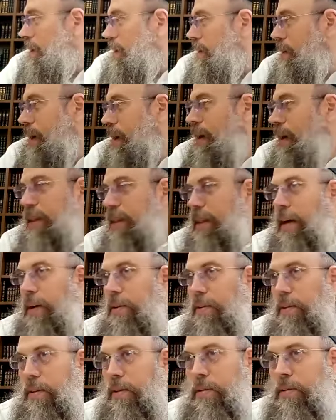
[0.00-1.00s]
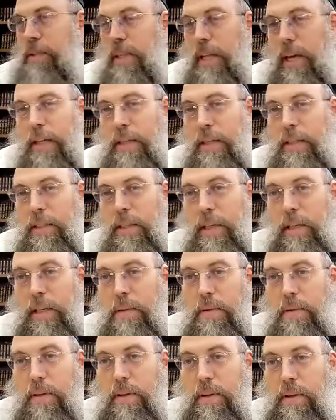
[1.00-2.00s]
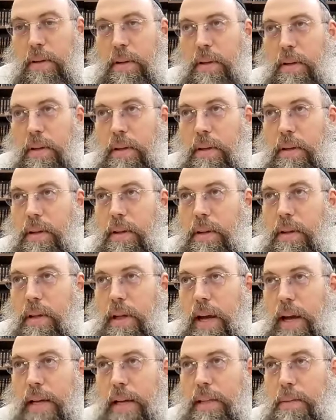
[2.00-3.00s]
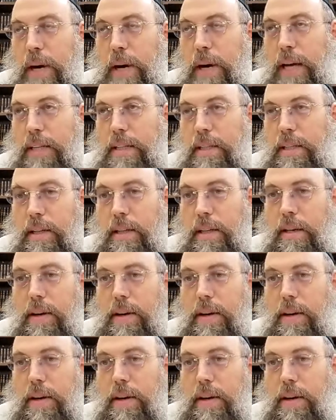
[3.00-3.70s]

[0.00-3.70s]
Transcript: you can't now use that sheep as miser